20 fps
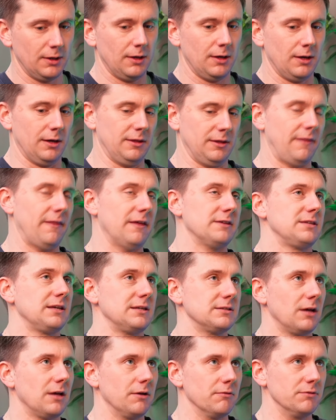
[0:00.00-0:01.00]
And then there's
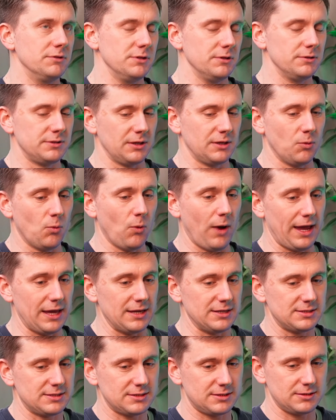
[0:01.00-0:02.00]
things like reducing
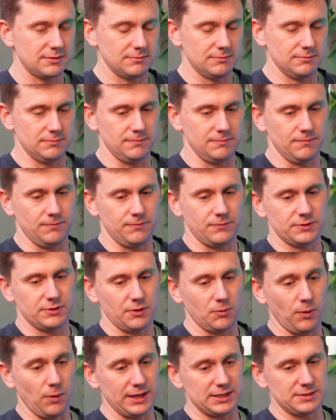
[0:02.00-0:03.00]
waste. So
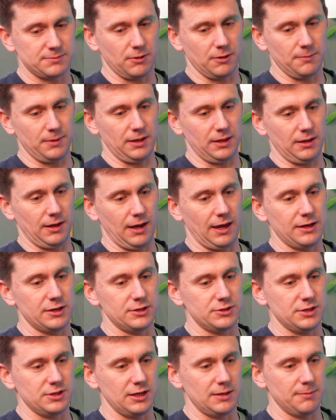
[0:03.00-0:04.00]
waste might be
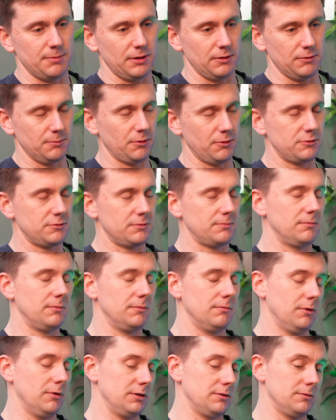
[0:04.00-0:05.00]
energy, but it almost
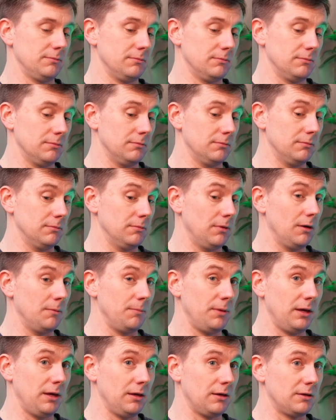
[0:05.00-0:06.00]
might
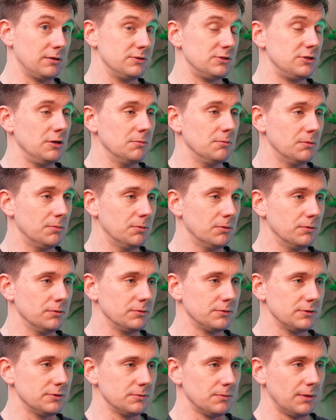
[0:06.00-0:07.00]
be
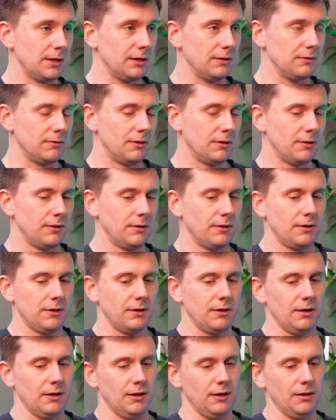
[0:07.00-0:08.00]
consumables as well.
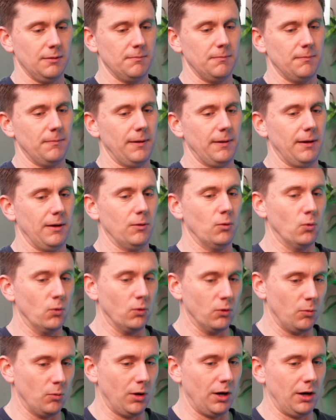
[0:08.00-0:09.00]
All
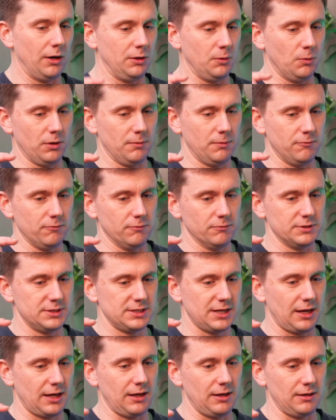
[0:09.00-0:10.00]
the while you want to
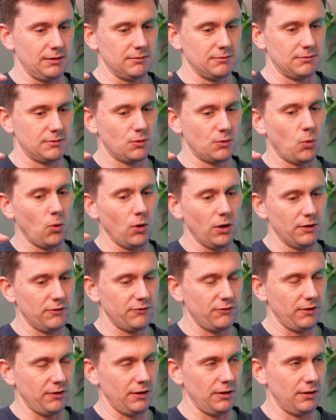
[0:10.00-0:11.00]
retain
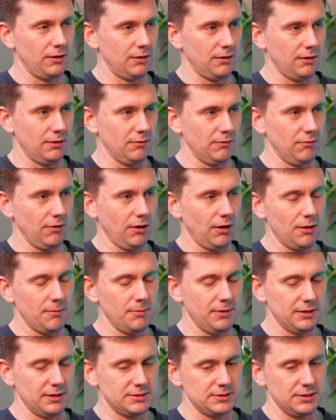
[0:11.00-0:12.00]
quality and
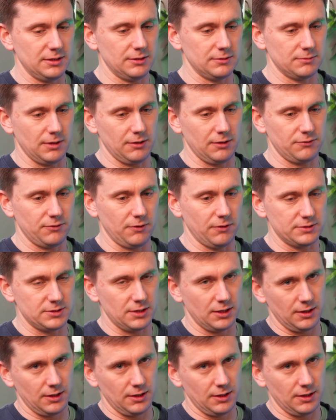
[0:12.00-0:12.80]
reliability as well. So it's